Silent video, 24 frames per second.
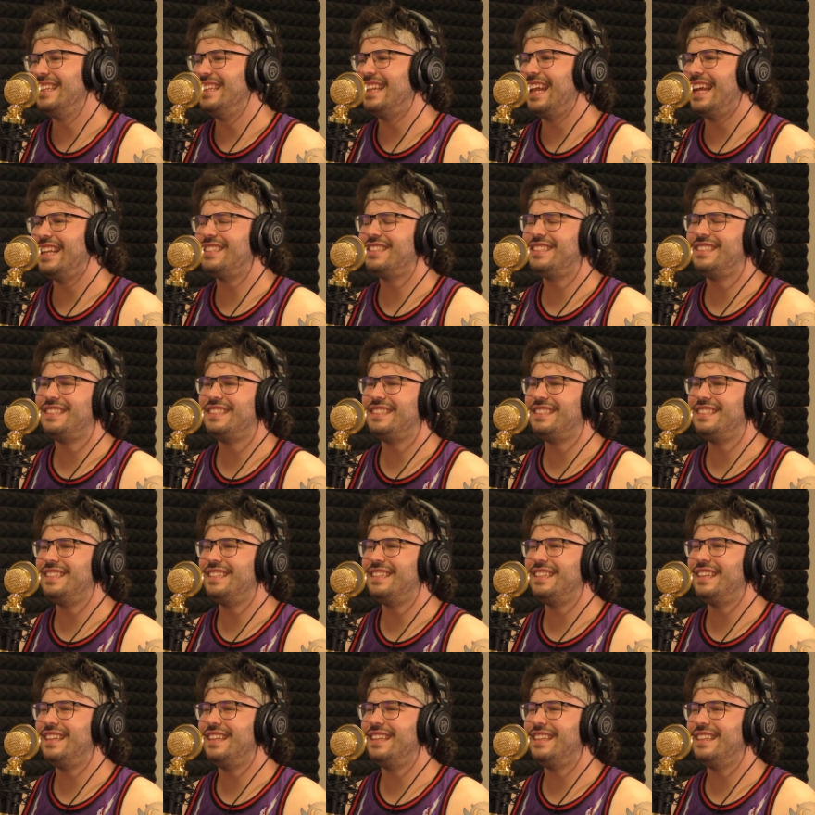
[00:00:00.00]
that's super
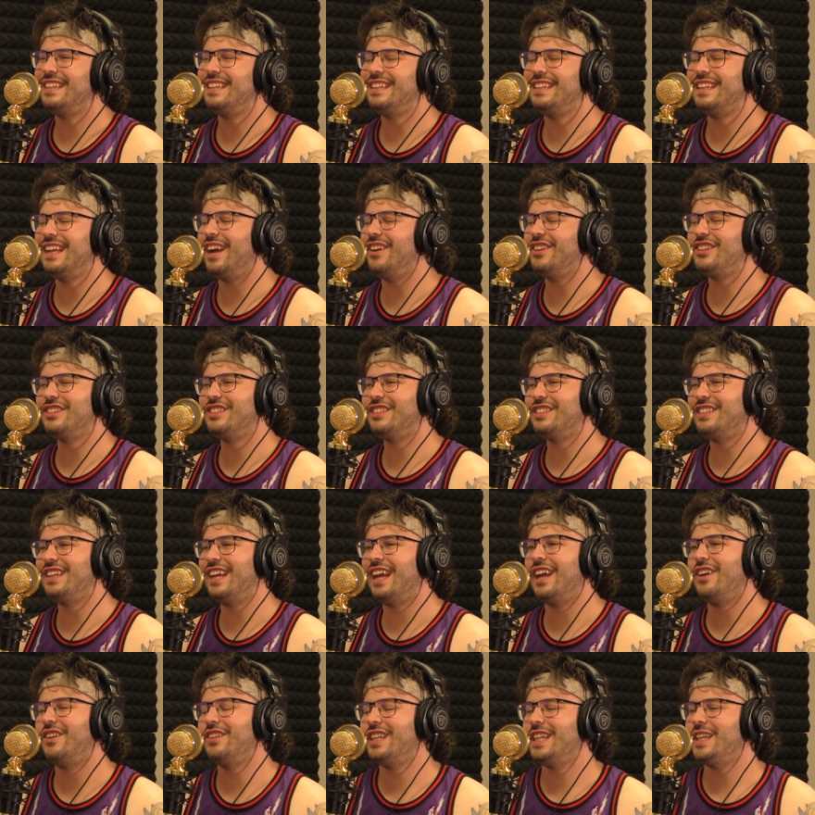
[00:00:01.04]
weird combo. Yeah, I was gonna say
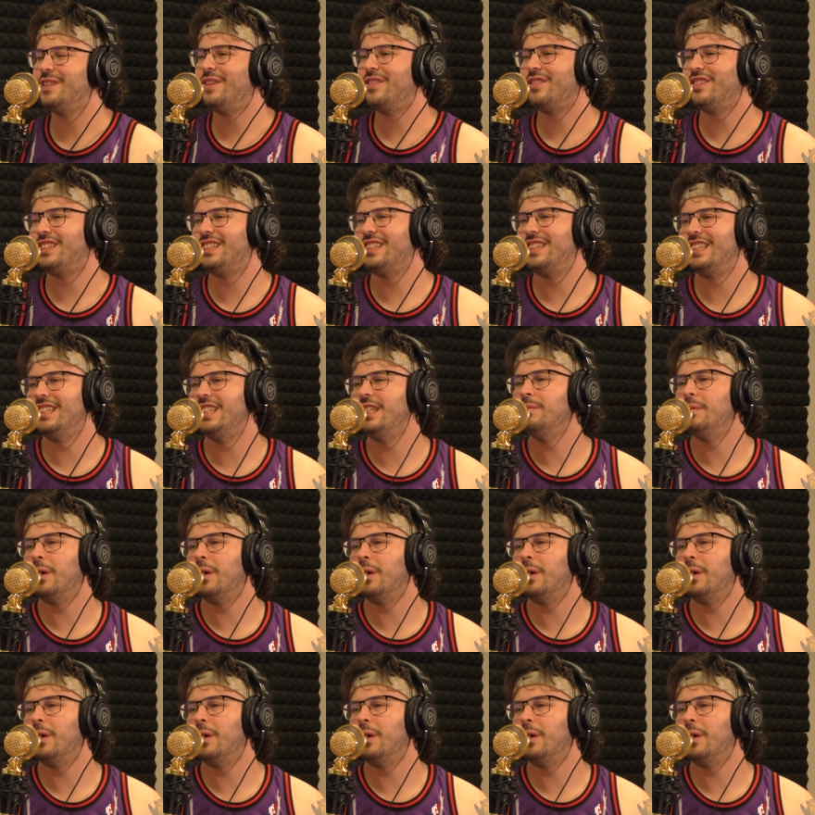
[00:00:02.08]
I don't think I've ever seen an emo